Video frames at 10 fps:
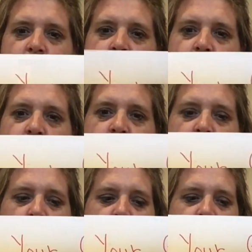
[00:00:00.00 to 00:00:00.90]
Your
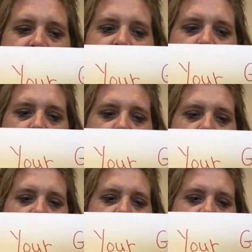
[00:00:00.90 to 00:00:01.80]
glory,
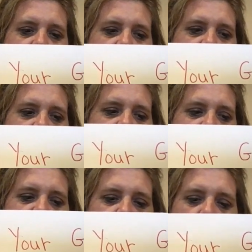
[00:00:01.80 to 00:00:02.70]
Lord,
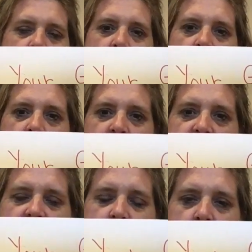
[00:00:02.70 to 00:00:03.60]
is what our
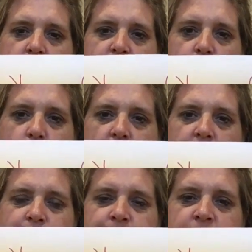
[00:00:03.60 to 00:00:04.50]
hearts long for.
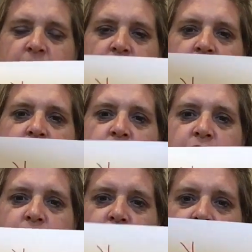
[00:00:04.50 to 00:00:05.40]

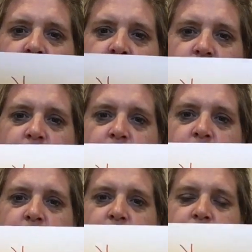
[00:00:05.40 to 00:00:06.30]
Your
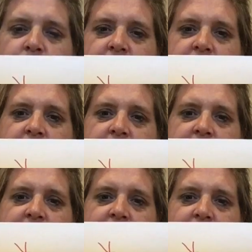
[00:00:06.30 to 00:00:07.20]

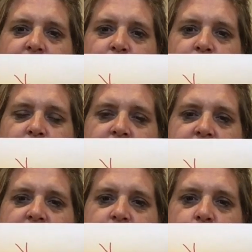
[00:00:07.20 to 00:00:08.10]
glory, Lord,
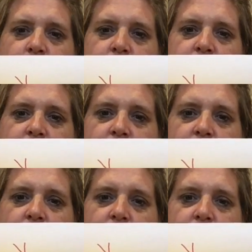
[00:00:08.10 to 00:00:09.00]
is what
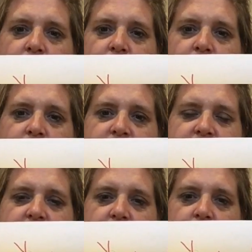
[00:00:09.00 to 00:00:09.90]
our
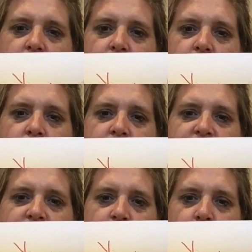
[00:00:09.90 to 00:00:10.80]
hearts long
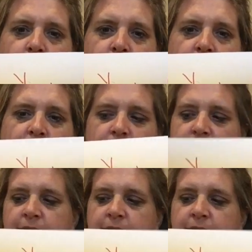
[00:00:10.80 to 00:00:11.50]
for.